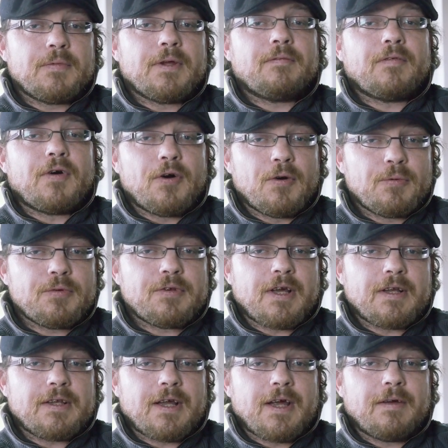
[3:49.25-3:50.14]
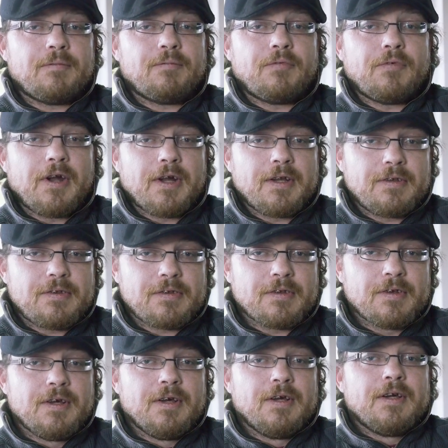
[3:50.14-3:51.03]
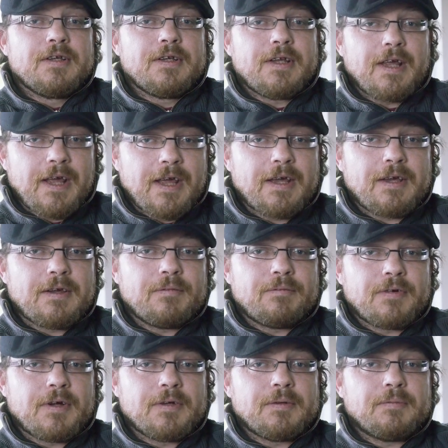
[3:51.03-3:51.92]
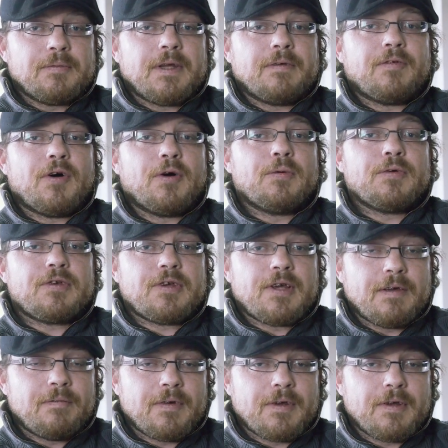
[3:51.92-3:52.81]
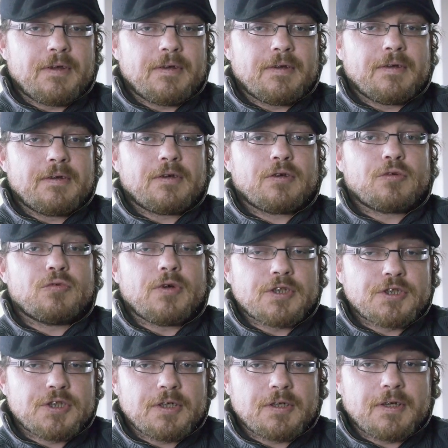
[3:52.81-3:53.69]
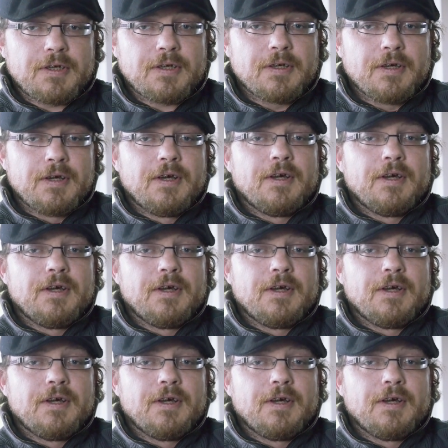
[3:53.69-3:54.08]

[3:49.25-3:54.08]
They've always had to have rights taken from them. They've always given it grudgingly.